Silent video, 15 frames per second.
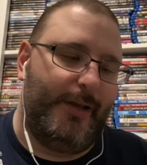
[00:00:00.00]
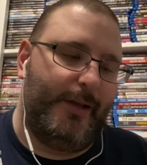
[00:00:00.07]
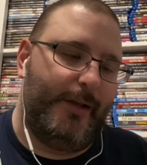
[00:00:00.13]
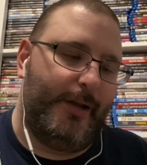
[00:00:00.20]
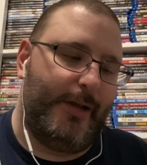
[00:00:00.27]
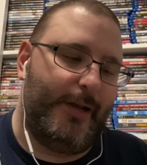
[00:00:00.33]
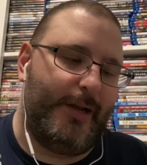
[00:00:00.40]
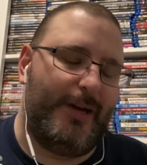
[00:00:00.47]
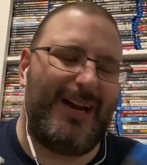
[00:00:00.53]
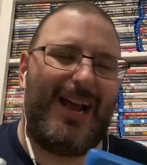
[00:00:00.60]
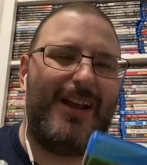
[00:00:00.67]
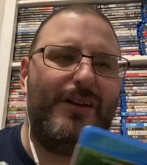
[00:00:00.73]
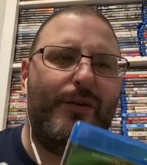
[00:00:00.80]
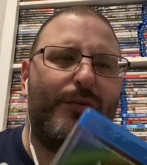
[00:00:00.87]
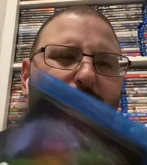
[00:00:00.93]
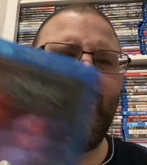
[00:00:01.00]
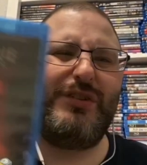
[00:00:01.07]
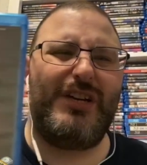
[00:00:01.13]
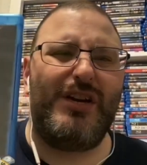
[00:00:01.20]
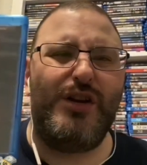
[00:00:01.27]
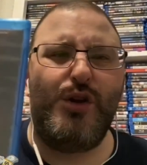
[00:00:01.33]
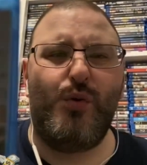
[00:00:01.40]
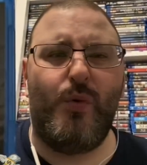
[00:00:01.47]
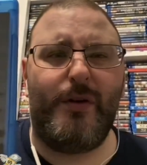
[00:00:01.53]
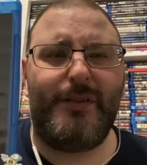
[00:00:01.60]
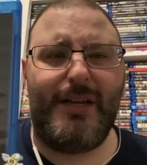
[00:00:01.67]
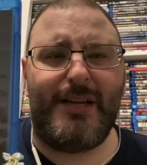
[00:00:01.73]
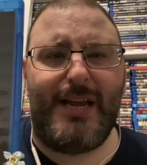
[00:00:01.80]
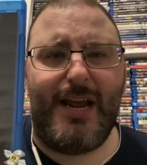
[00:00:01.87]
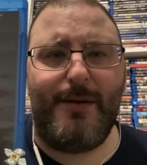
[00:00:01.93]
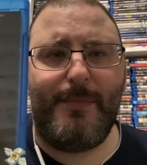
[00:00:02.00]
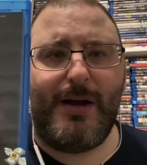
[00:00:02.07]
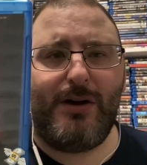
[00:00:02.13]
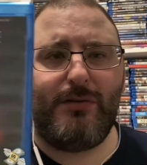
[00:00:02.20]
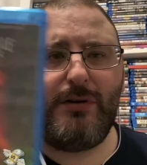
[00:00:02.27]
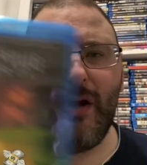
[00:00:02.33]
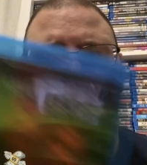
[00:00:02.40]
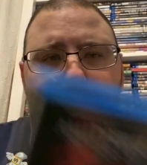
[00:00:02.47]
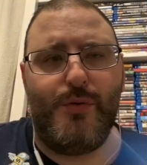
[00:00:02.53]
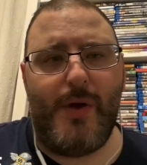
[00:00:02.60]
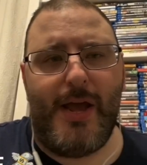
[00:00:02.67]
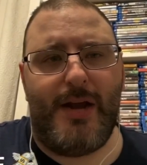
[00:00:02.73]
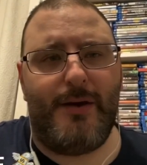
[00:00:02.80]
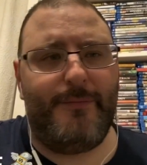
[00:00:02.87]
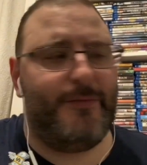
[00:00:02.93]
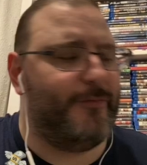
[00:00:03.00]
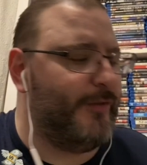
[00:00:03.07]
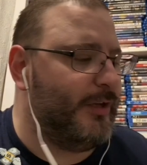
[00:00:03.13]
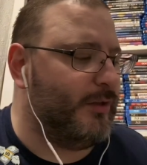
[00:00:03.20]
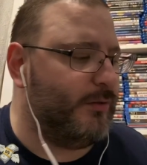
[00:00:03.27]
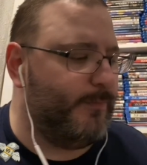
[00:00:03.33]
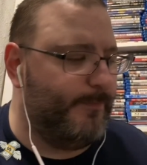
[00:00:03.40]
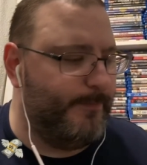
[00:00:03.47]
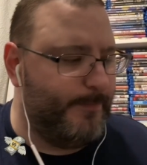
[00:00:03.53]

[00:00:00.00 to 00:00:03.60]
and I know there was a new one that came out, a new Enemyville.